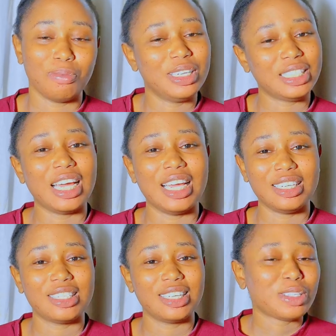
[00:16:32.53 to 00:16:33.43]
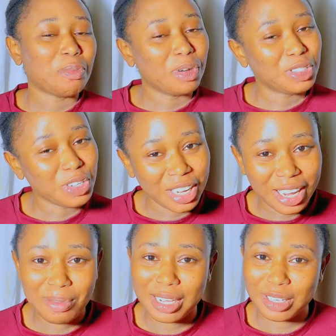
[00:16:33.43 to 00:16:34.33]
Please guys, support your
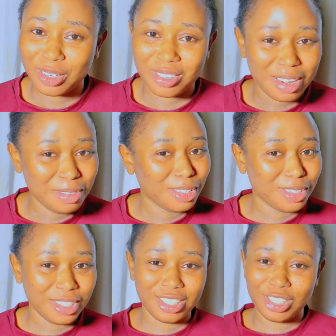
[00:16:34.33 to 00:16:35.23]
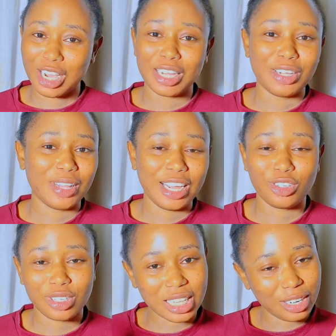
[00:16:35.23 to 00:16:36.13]
girl by subscribing to this channel. Like,
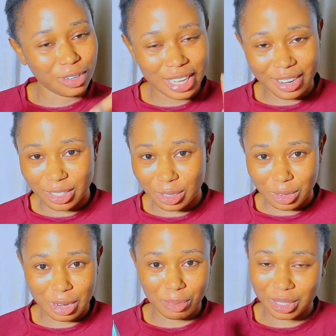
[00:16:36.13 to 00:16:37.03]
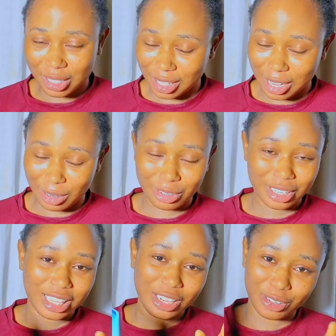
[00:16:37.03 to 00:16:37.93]
just click on that red subscribe button now,
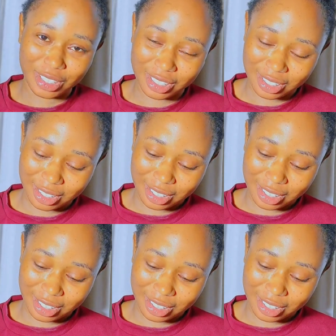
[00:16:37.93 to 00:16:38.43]
click on it.